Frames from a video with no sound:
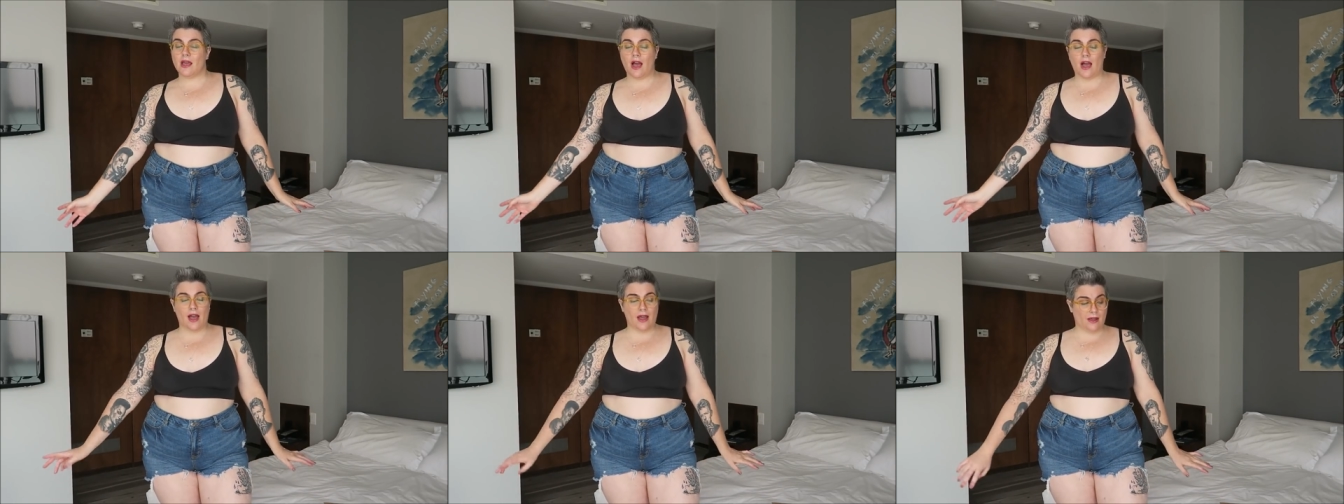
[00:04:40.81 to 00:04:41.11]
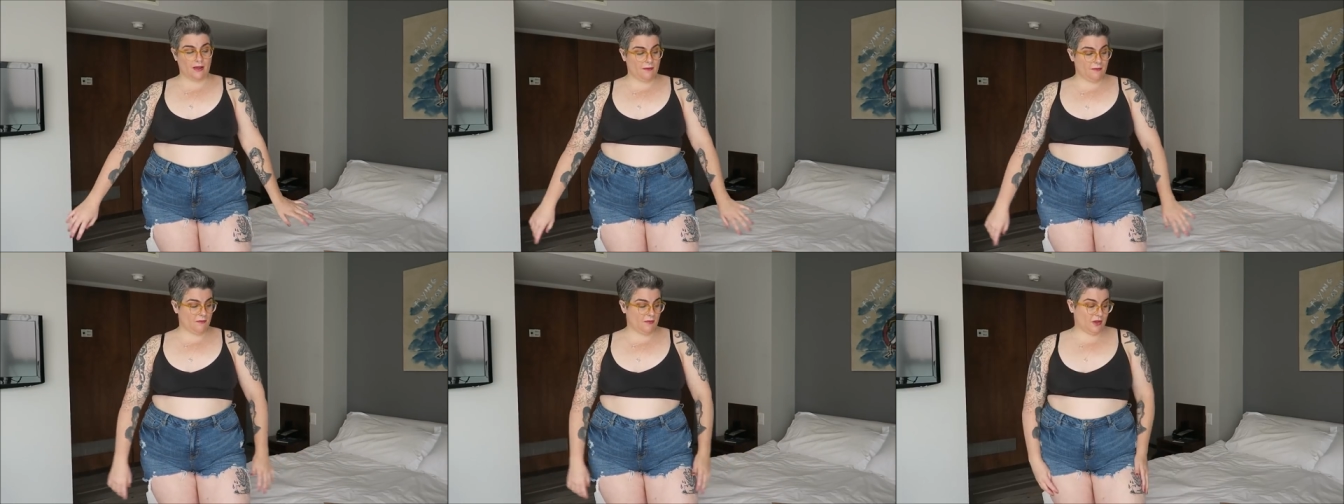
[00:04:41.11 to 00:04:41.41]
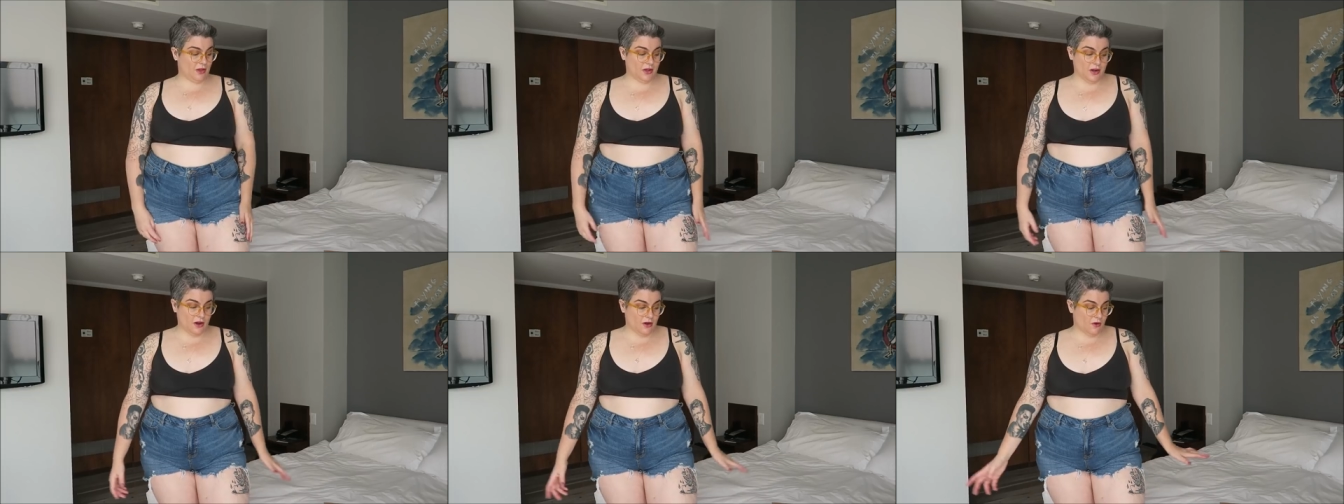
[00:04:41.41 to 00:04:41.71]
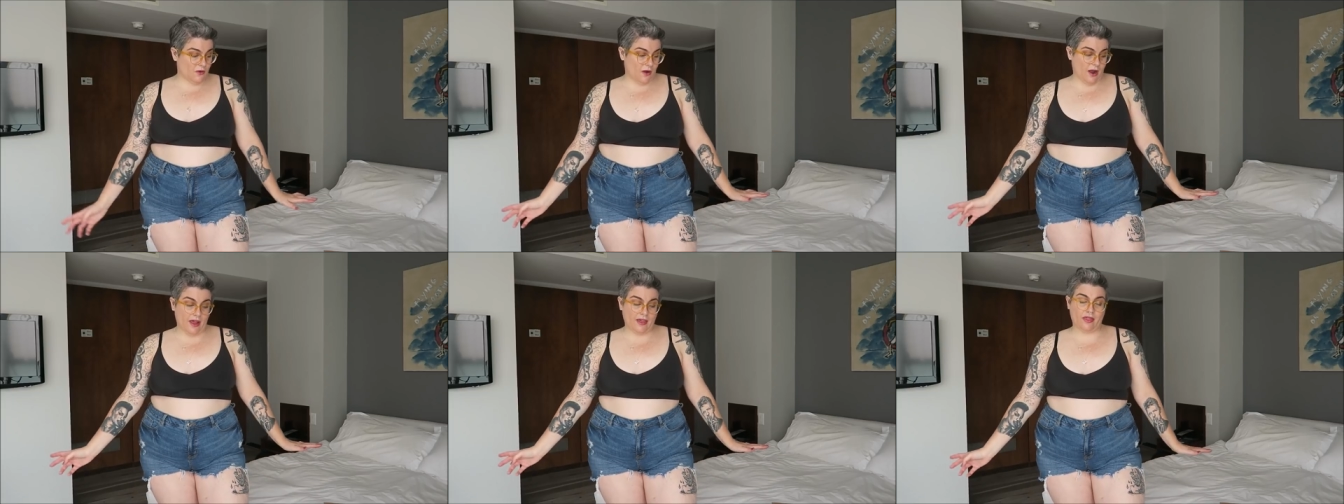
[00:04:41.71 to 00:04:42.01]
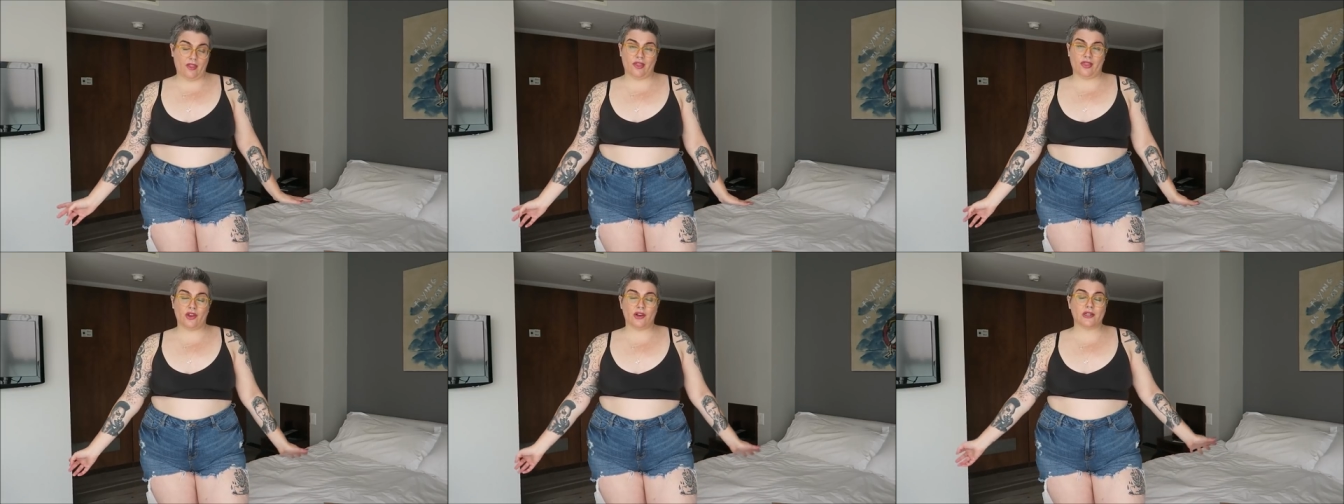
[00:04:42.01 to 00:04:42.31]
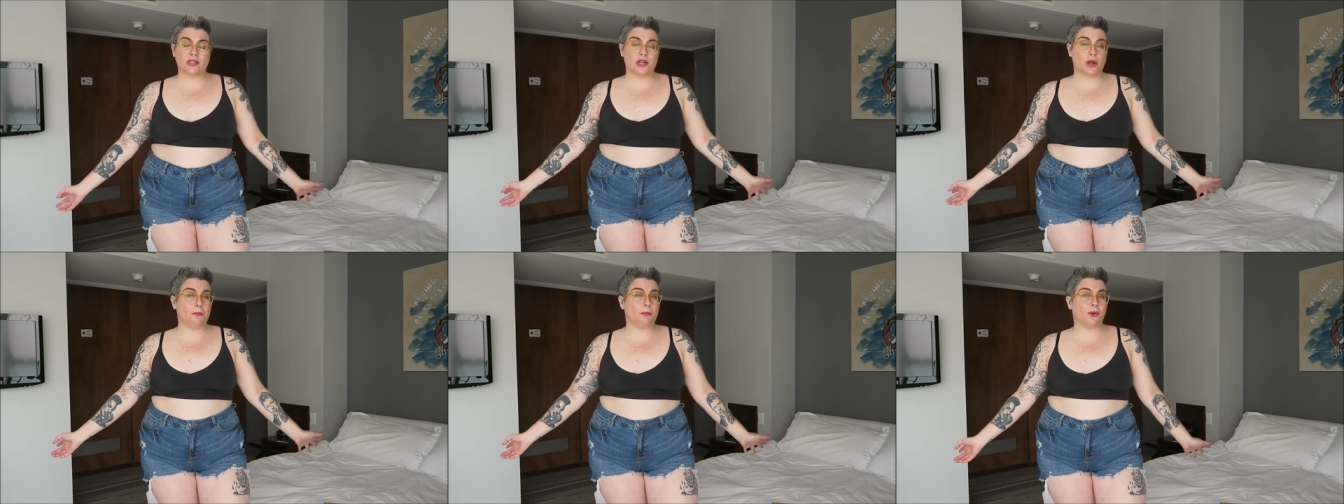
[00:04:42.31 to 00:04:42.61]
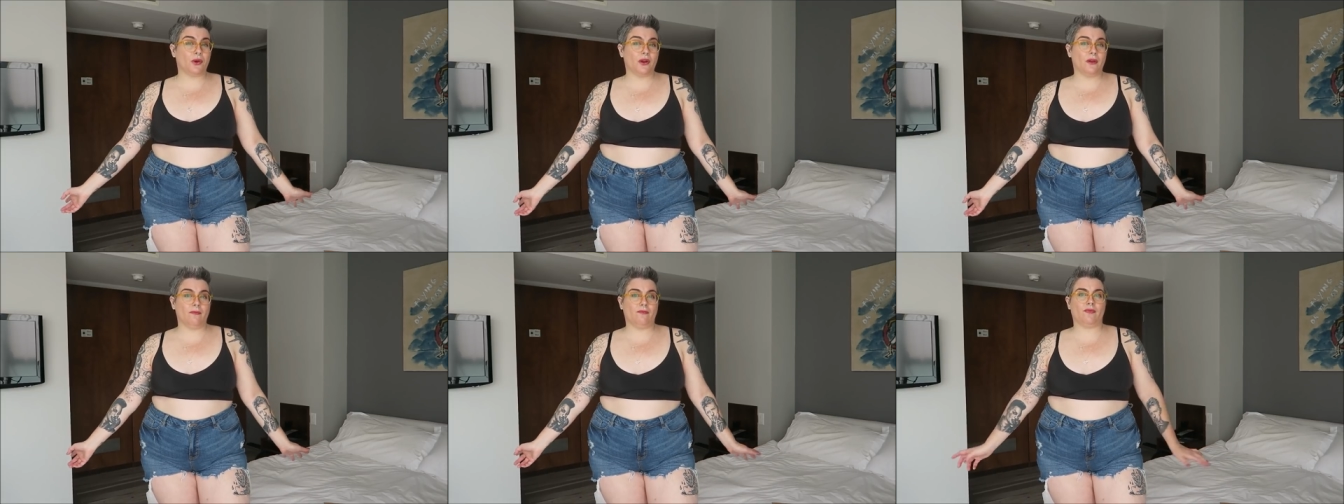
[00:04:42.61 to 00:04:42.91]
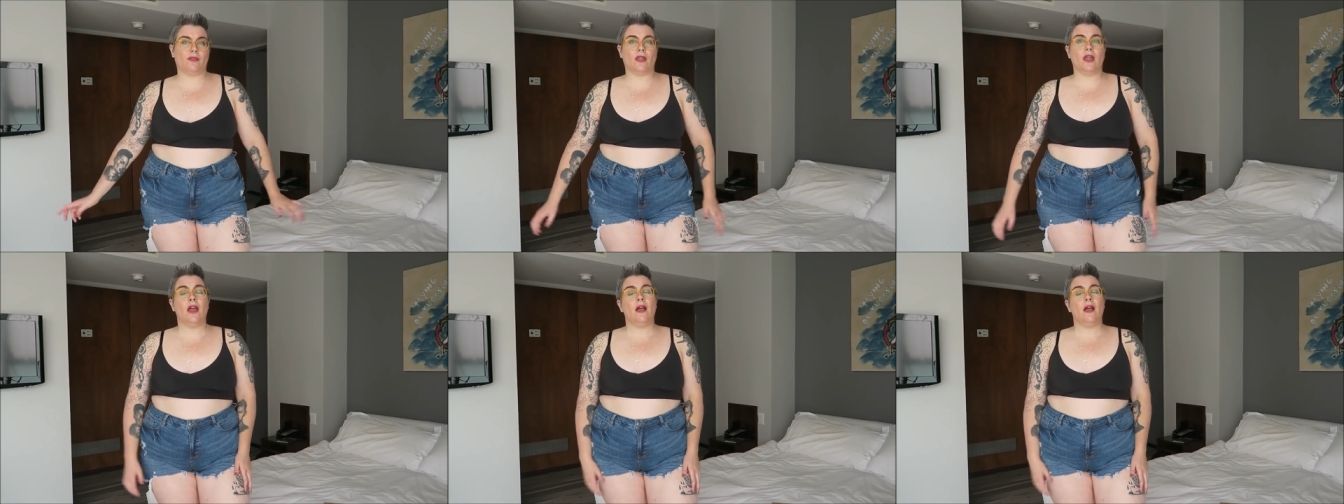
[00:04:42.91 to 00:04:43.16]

I, you know, I think they're super,